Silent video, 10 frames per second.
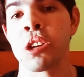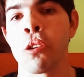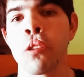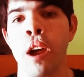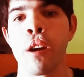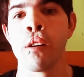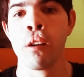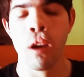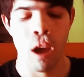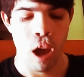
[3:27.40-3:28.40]
still
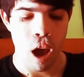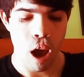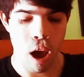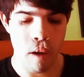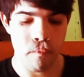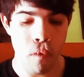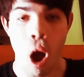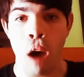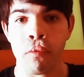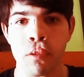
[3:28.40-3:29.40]
there
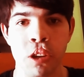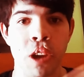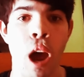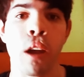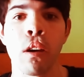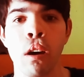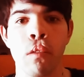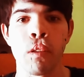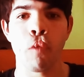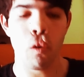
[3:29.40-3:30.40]
off the side
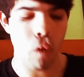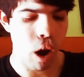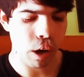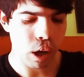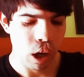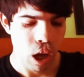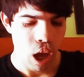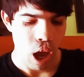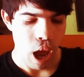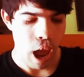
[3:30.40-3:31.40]
of the boardwalk.
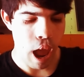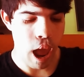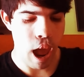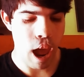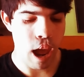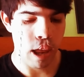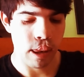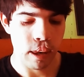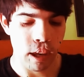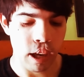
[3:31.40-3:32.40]

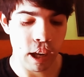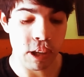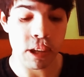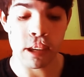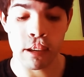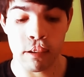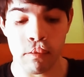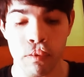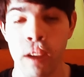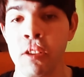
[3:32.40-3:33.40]
And it's
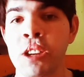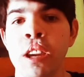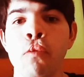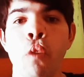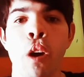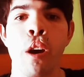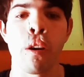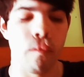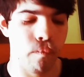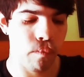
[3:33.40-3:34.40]
the famous scene
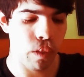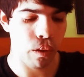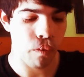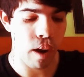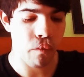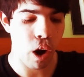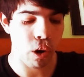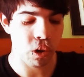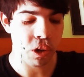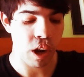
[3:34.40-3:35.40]
where the
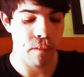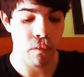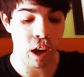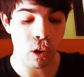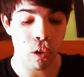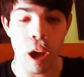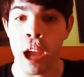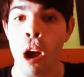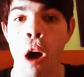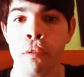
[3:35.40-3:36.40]
vampires and Michael
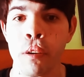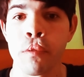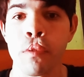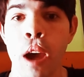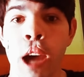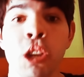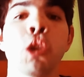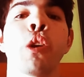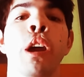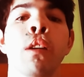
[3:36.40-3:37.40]
hang off of as a
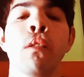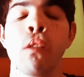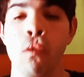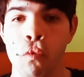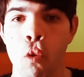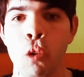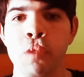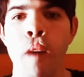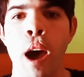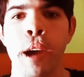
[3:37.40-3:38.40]
train
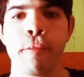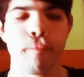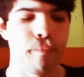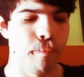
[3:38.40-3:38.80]
rolls by.